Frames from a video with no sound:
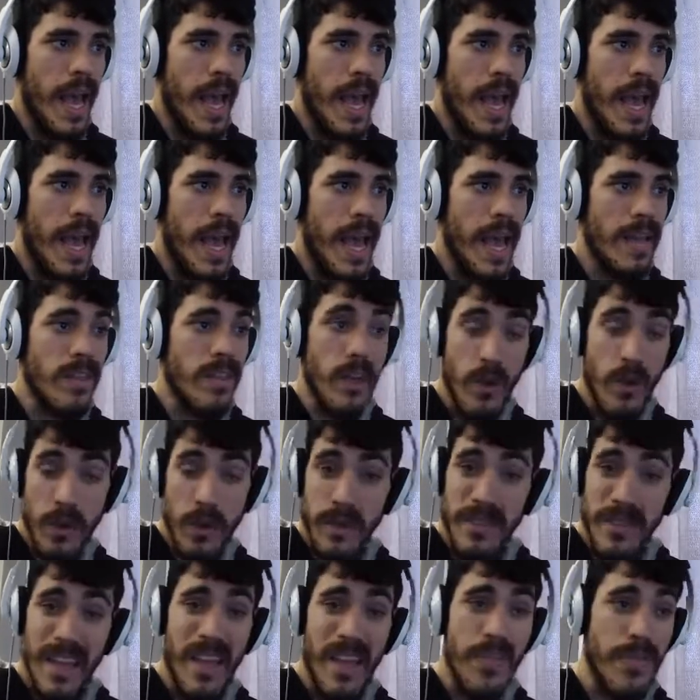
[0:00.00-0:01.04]
And in order
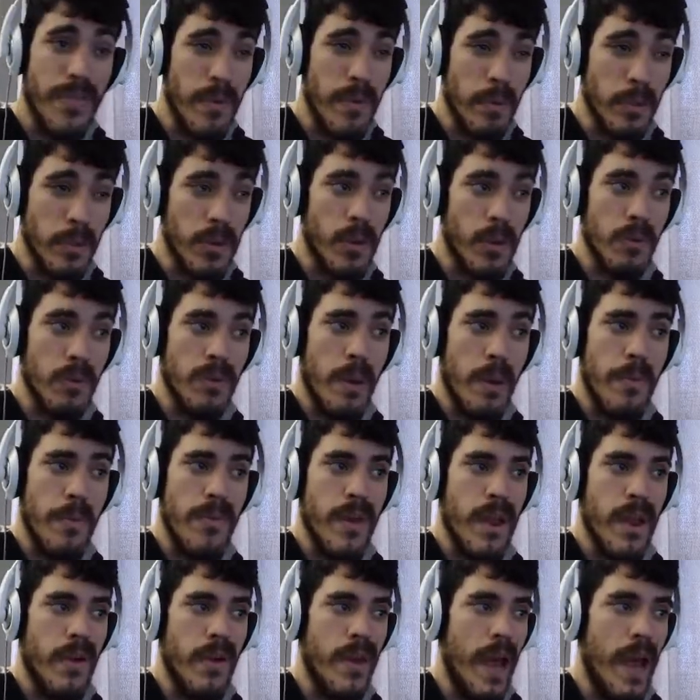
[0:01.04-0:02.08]
to get the materials up
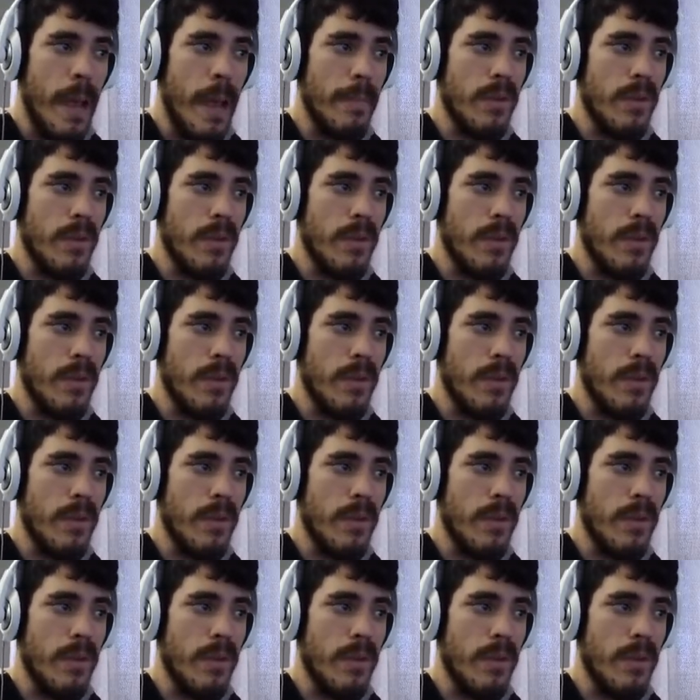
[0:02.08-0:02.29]
there, I'm